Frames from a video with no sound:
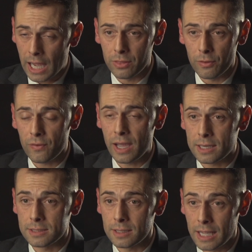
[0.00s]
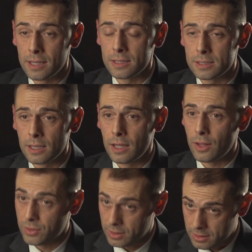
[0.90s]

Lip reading: And the fact is that